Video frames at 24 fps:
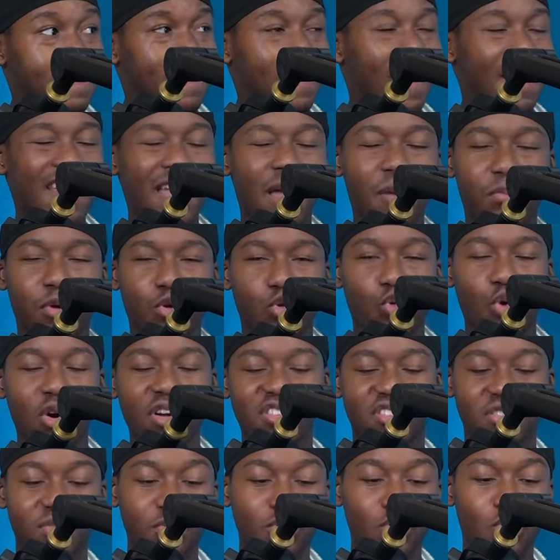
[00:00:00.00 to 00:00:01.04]
Yeah, but
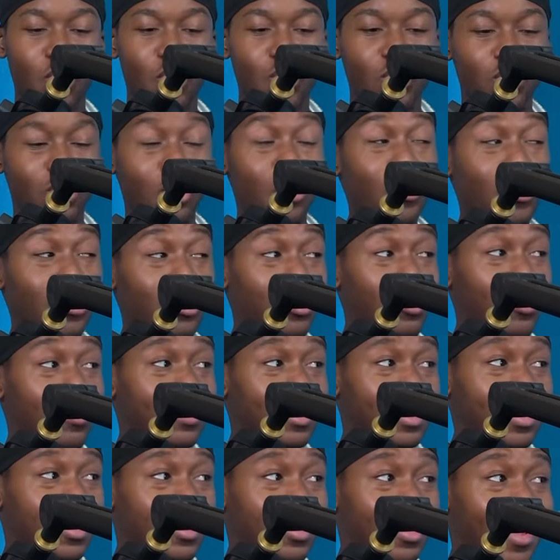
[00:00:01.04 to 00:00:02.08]
what's going on over
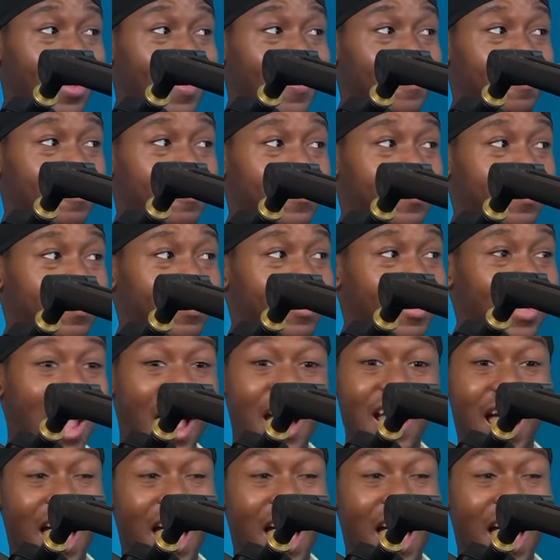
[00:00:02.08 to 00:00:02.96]
there? Like you I might